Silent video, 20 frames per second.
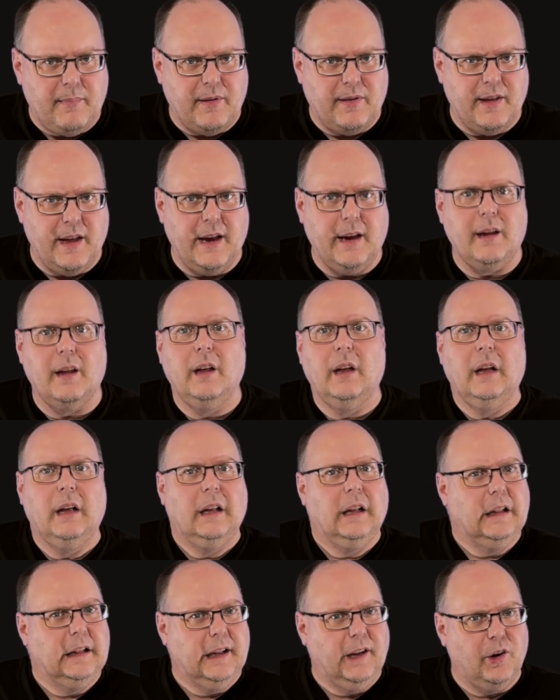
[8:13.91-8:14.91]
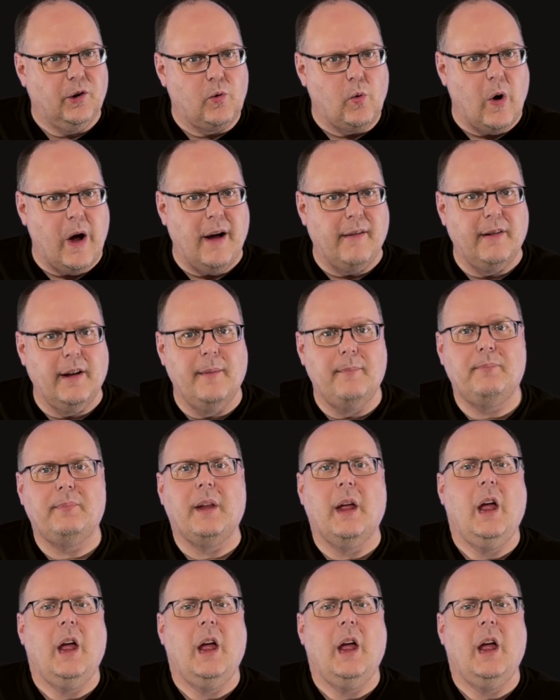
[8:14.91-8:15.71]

of thing, a little guava.